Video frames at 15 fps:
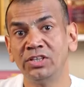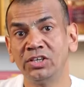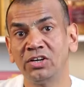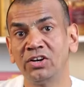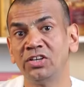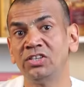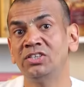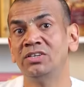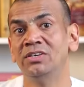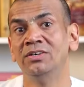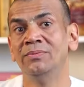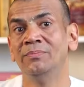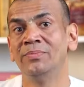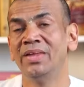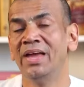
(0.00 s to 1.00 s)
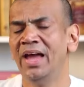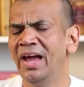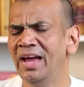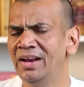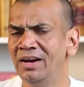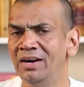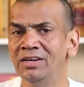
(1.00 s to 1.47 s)
with Krishna
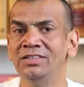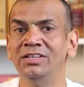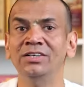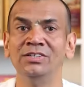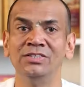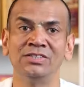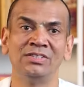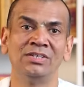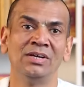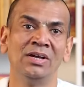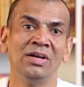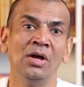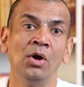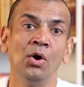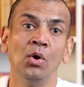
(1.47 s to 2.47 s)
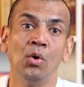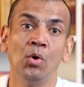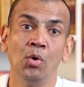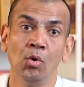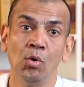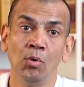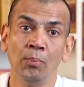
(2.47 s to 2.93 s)
and others
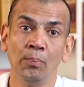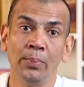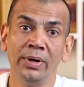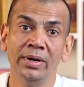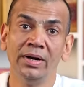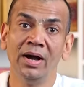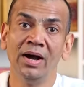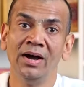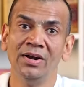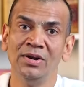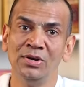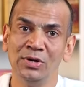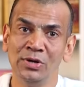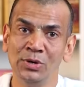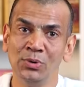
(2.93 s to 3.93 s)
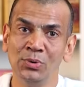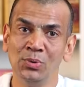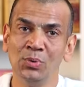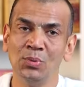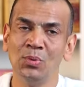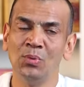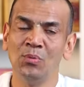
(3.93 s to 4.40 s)
open a
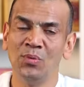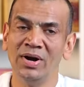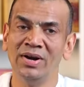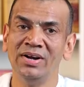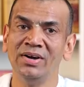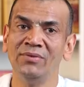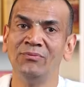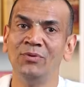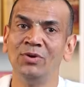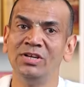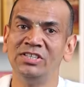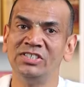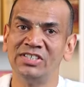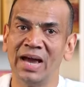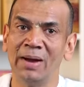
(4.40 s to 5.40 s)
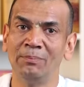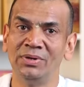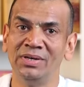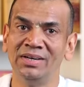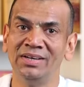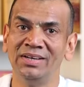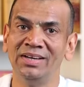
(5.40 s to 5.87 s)
new wonderful
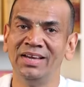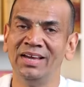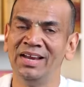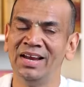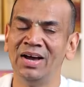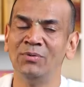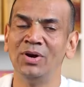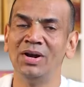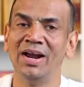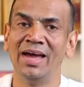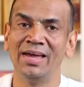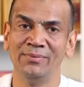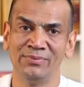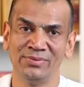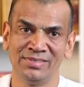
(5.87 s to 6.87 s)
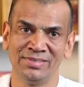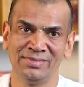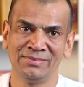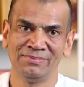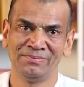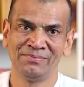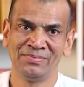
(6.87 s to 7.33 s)
chapter in our lives.
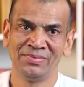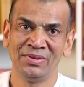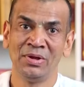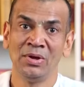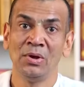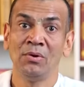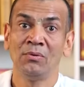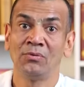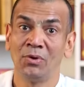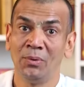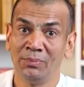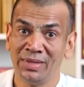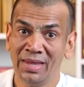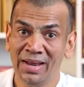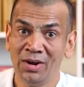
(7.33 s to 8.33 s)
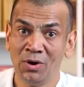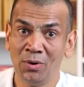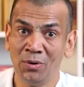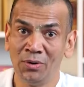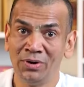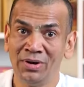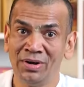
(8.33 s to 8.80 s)
From then
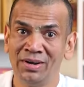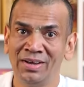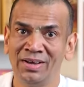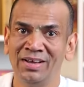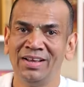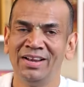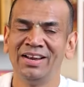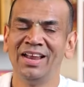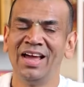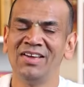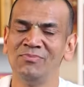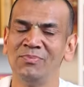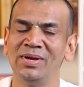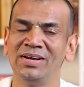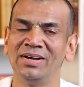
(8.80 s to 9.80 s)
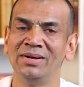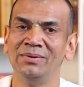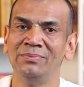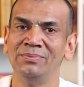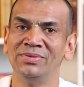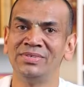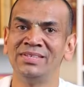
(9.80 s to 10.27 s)
on, life
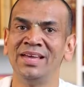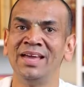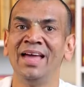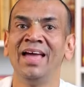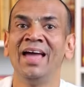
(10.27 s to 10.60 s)
becomes